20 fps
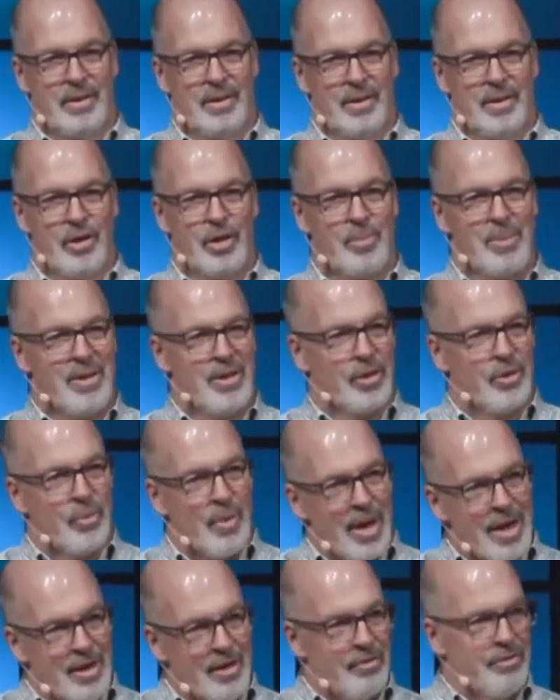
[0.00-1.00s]
You can be the
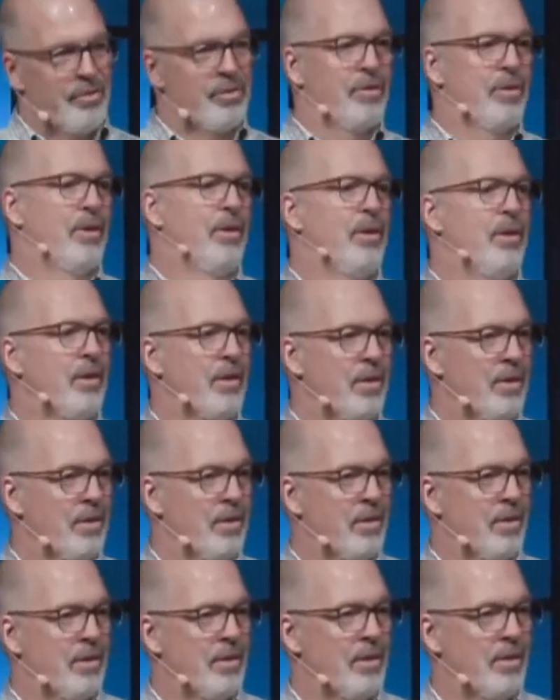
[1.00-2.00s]
greatest
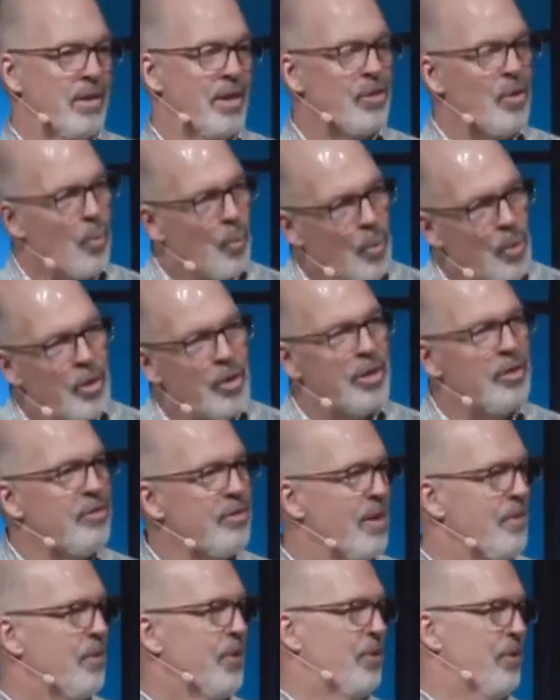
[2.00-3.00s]
that the world has
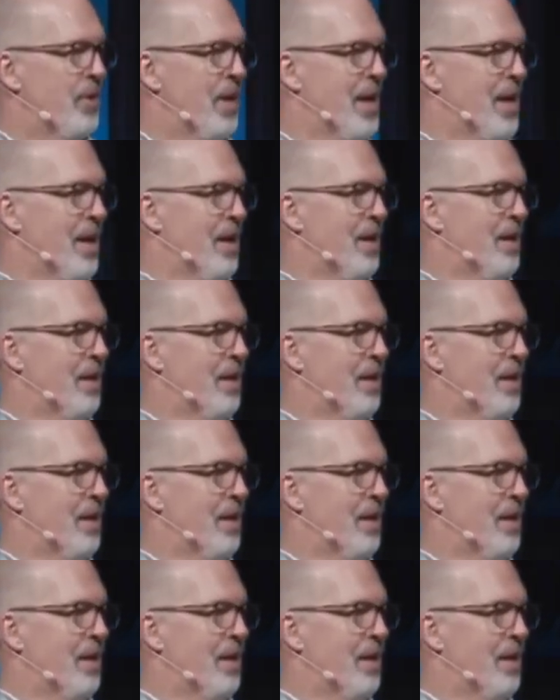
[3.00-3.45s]
ever seen.